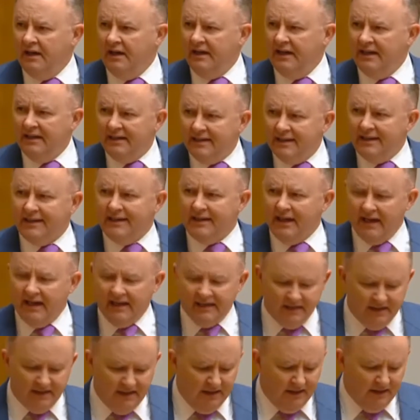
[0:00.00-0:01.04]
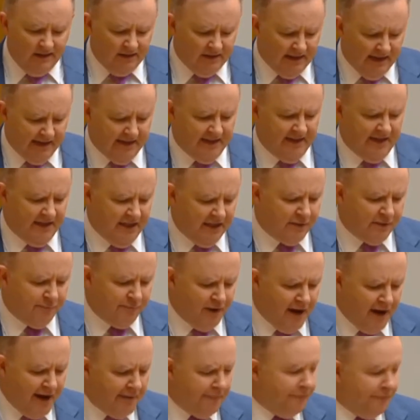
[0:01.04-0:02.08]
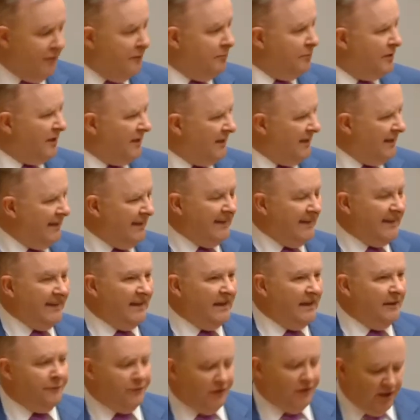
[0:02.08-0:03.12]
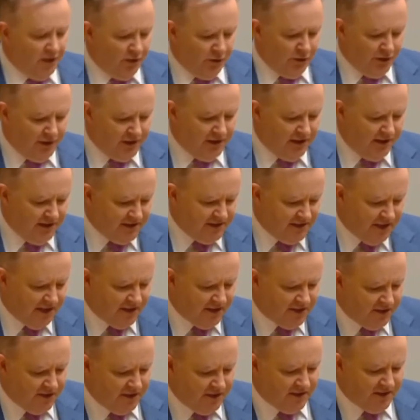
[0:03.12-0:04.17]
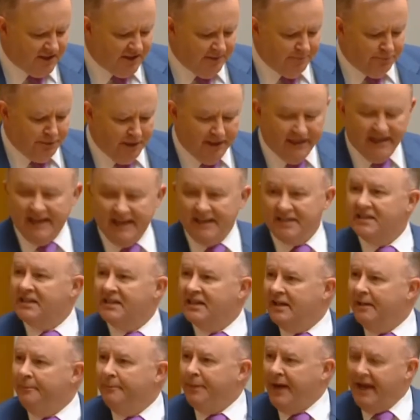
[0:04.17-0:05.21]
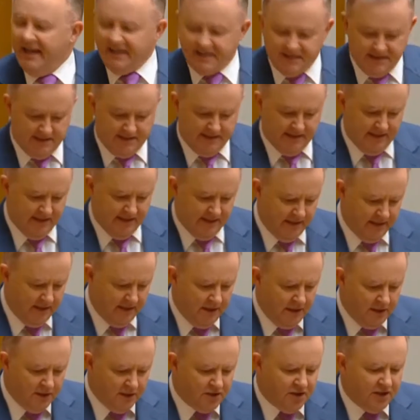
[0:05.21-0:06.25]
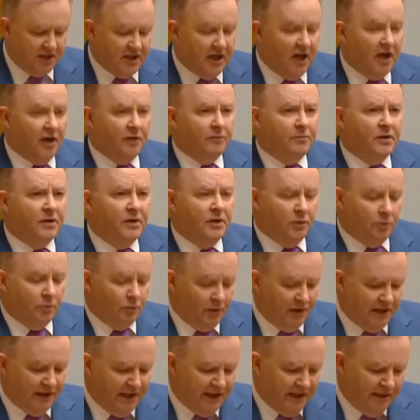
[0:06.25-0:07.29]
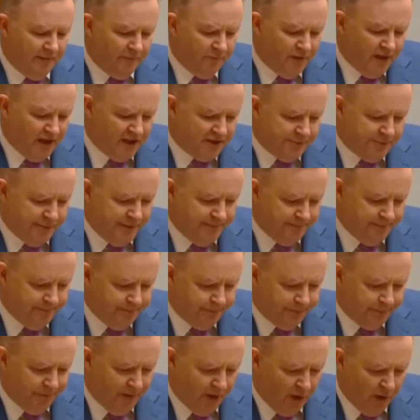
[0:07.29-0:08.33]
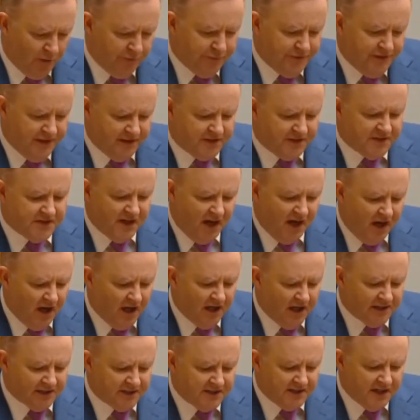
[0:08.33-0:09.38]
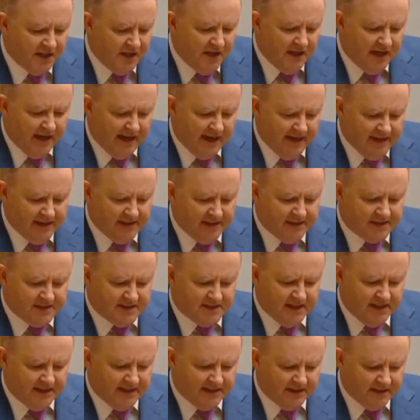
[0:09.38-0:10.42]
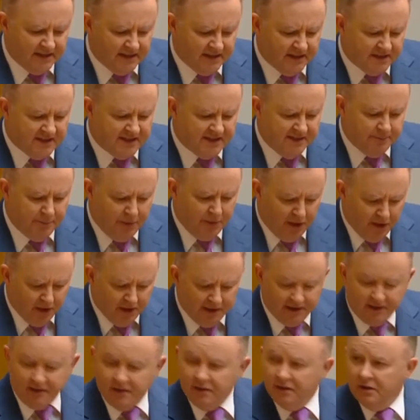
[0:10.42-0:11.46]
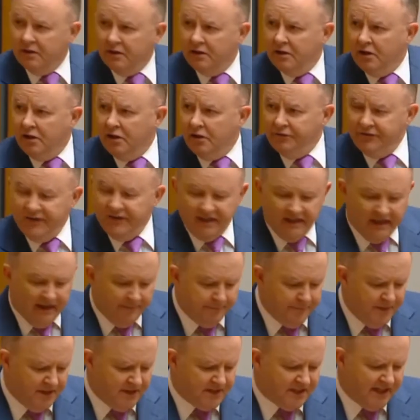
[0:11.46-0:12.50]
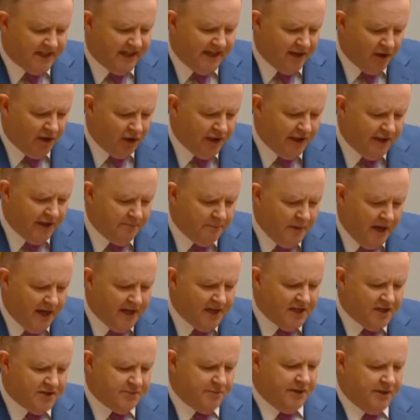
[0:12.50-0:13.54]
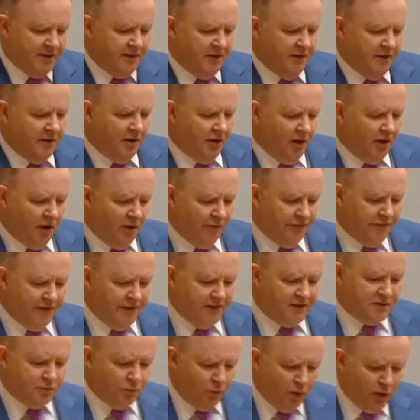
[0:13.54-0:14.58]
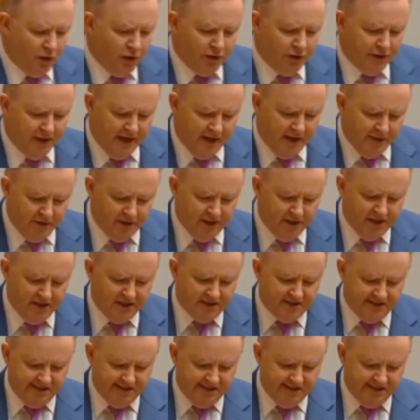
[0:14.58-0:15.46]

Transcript: indicate that it is far from clear if the organisation simply has the capacity to cope with an investment of this size. And it's symbolic of the government's chaotic management of this World Heritage